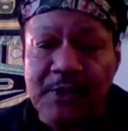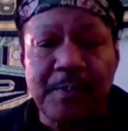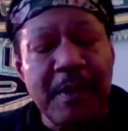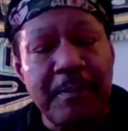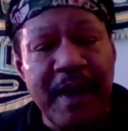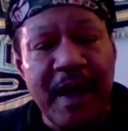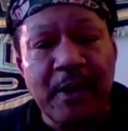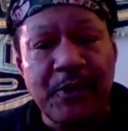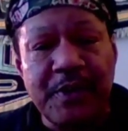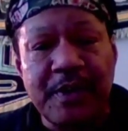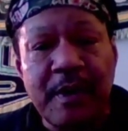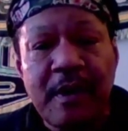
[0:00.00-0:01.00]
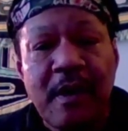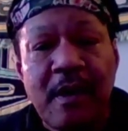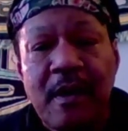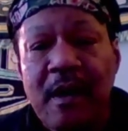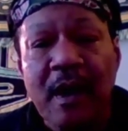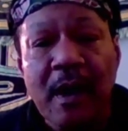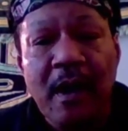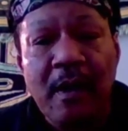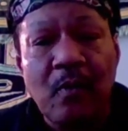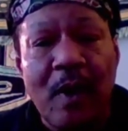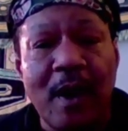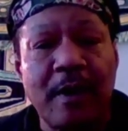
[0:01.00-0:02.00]
been based
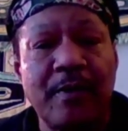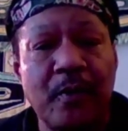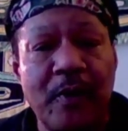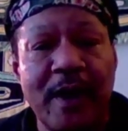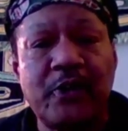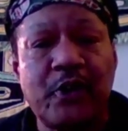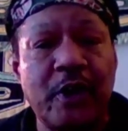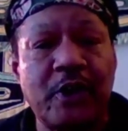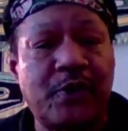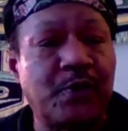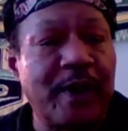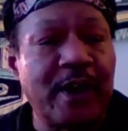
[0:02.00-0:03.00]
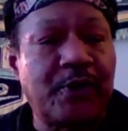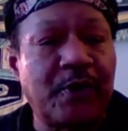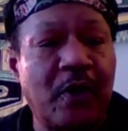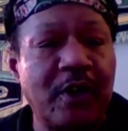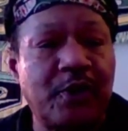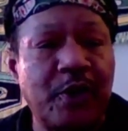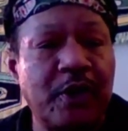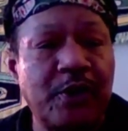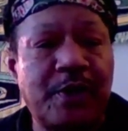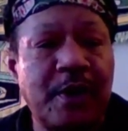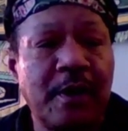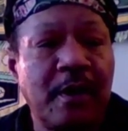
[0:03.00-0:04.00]
in one of the richest
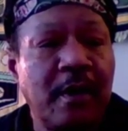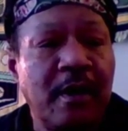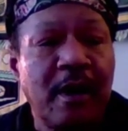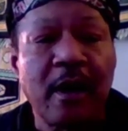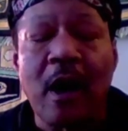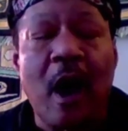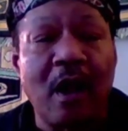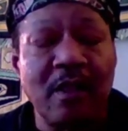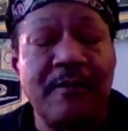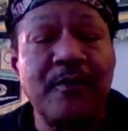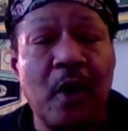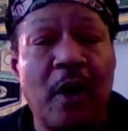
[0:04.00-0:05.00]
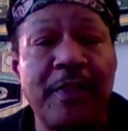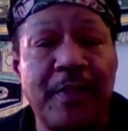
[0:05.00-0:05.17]
resources in all of North